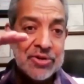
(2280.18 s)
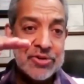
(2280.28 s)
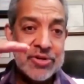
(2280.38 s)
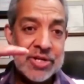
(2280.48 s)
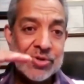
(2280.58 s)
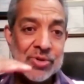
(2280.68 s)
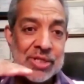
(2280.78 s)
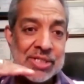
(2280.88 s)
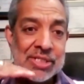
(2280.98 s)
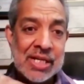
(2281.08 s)
You just do
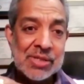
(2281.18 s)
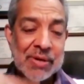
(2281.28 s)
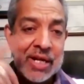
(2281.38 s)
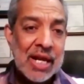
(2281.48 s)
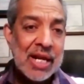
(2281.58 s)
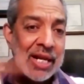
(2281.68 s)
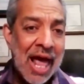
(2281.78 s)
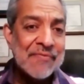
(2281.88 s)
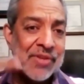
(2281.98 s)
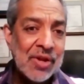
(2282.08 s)
these things, but
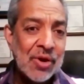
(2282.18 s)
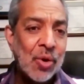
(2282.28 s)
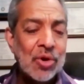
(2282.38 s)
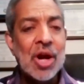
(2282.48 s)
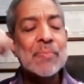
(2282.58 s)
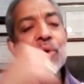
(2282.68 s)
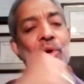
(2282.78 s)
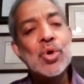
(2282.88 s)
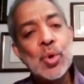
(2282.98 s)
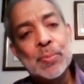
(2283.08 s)
life is a whole lot more
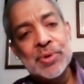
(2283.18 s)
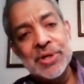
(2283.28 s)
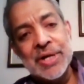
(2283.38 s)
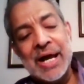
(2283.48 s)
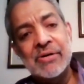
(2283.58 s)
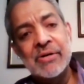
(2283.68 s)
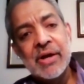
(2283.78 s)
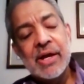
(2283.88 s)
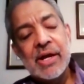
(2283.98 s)
looped now.